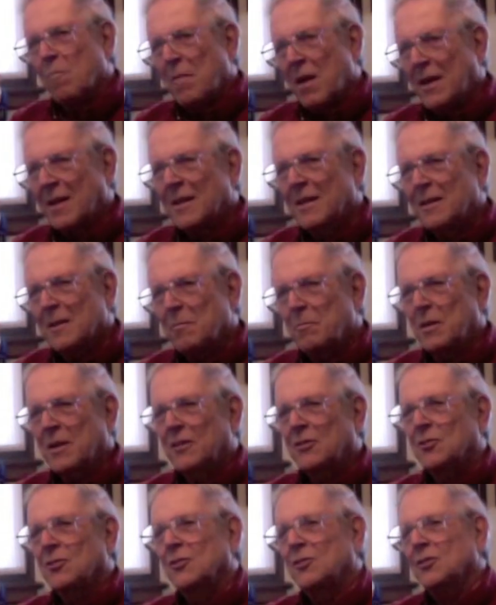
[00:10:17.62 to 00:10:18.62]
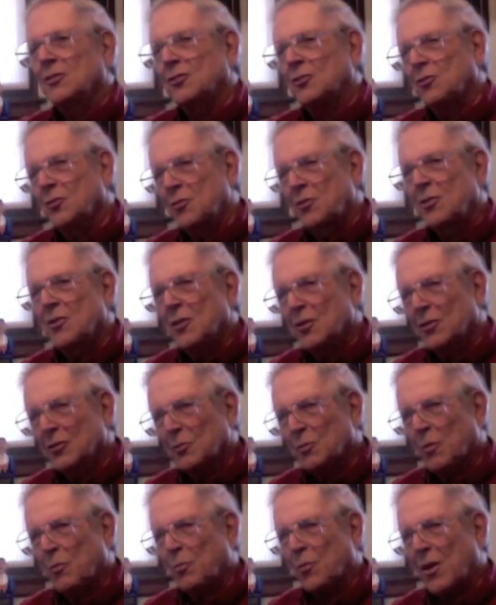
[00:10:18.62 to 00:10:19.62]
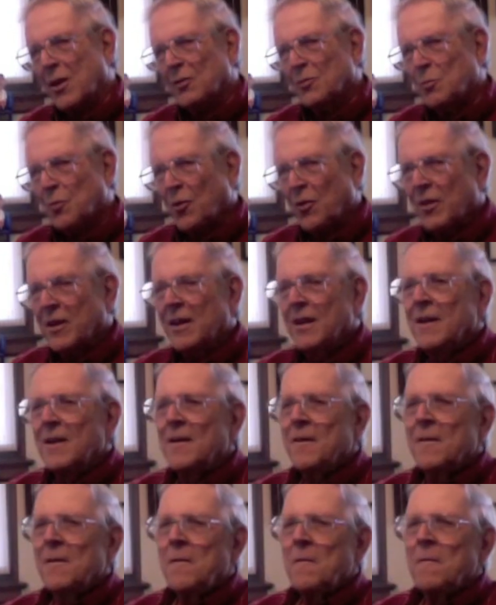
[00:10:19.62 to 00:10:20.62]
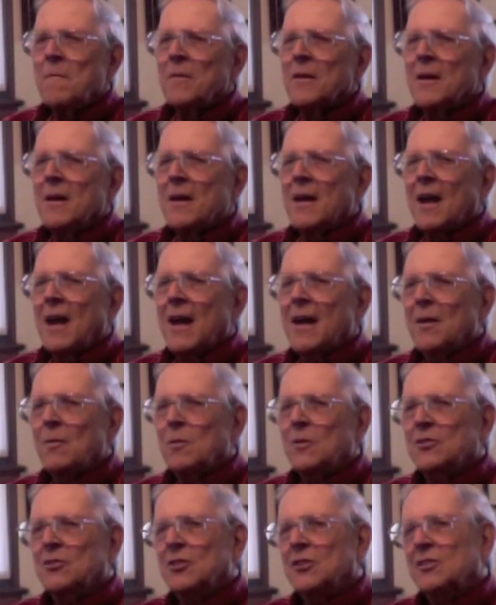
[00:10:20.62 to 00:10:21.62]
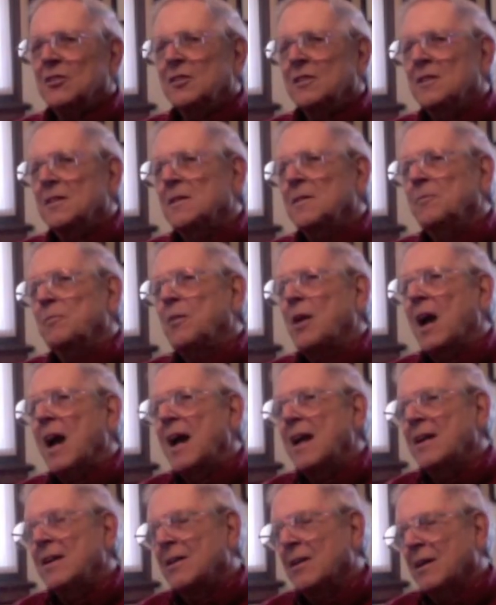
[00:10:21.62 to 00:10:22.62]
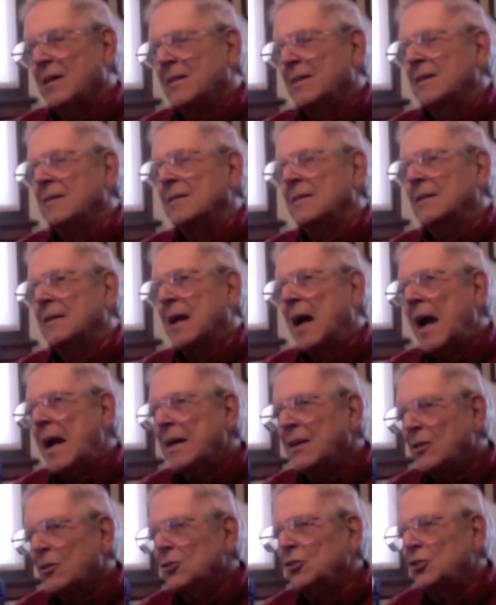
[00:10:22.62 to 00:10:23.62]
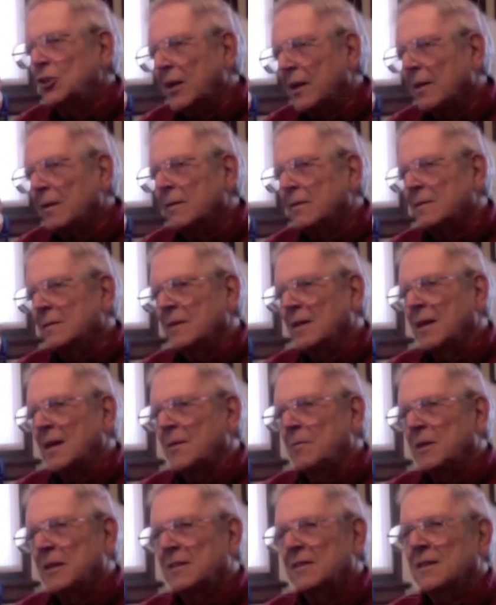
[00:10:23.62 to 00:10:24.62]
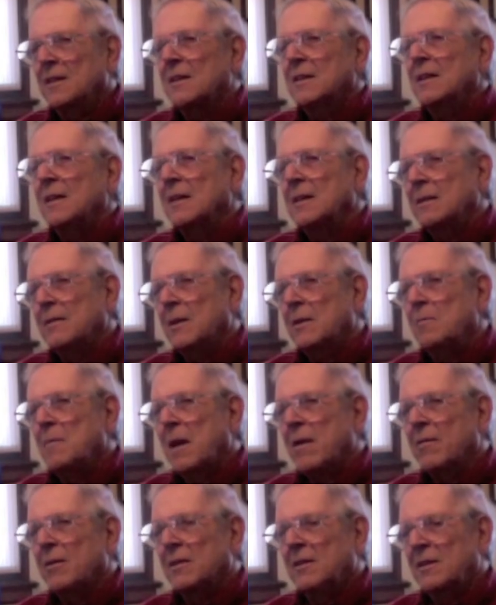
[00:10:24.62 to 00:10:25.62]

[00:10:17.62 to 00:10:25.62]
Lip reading: making the pictures, the studios were prospering. Mm-hmm. And it was just a kinder, gentler time. And I said, I'm going to marry